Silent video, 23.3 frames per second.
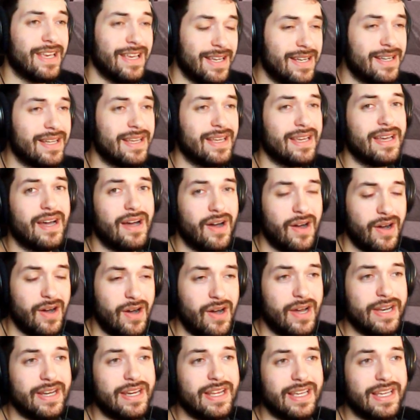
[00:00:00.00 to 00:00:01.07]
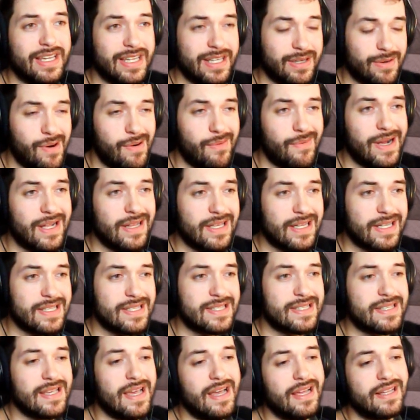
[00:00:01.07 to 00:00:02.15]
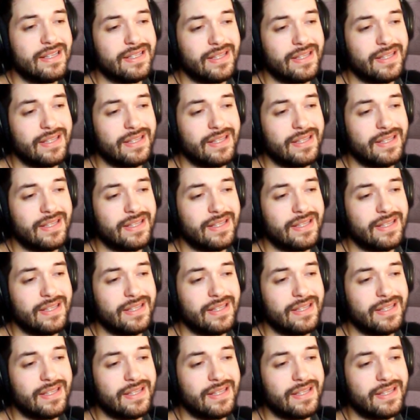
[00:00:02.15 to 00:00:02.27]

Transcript: it on hero relics.